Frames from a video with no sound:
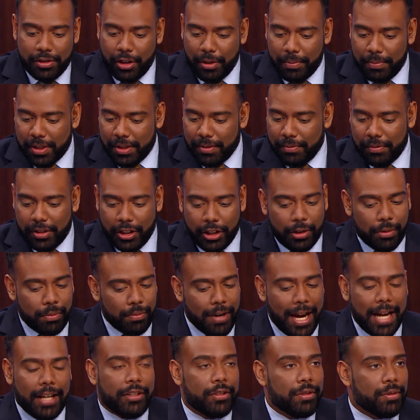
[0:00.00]
terms of, you know,
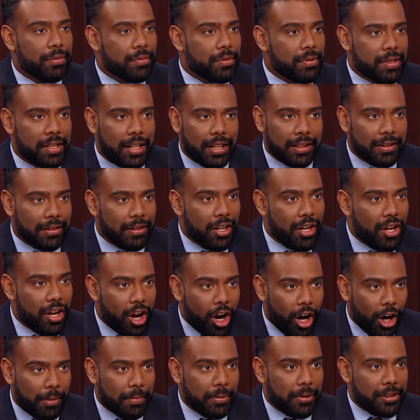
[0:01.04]
raccoons can
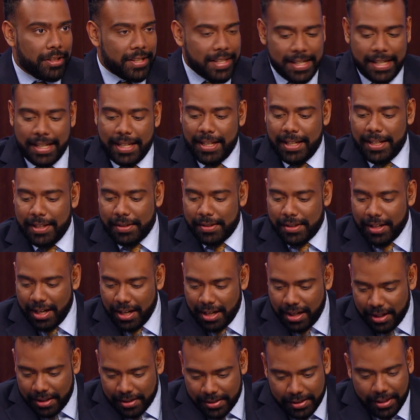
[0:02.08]
harbor disease,
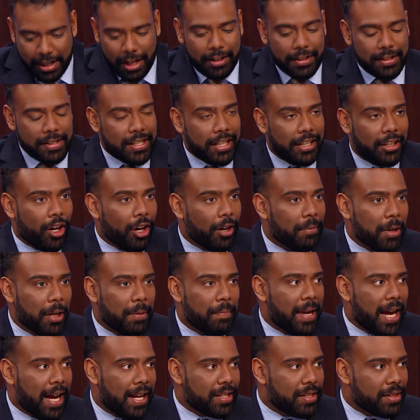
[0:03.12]
skunks can harm our
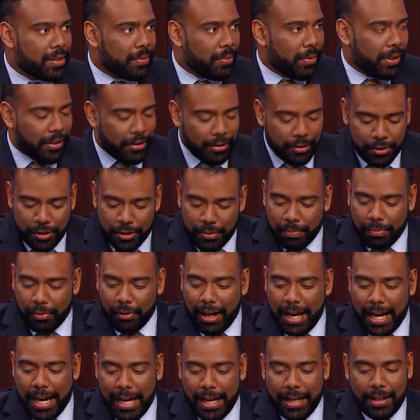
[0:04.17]
pets with their
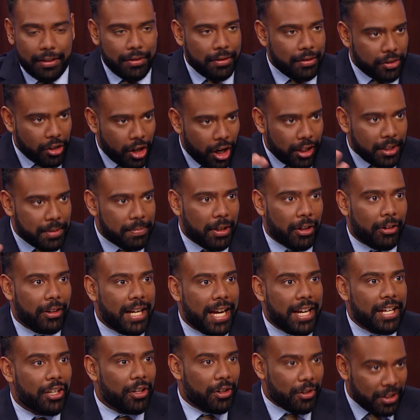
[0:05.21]
spray. You talked about
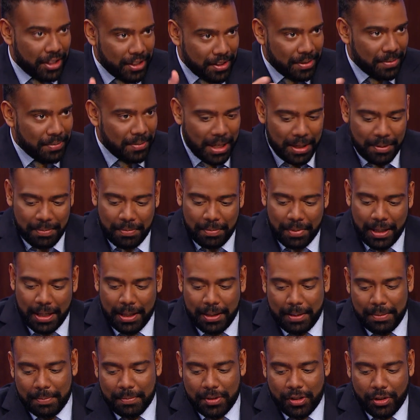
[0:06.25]
coyotes and, and,
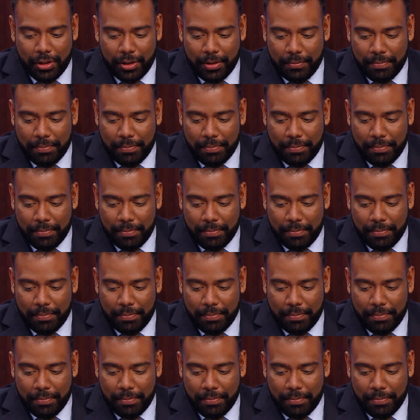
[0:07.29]
and sort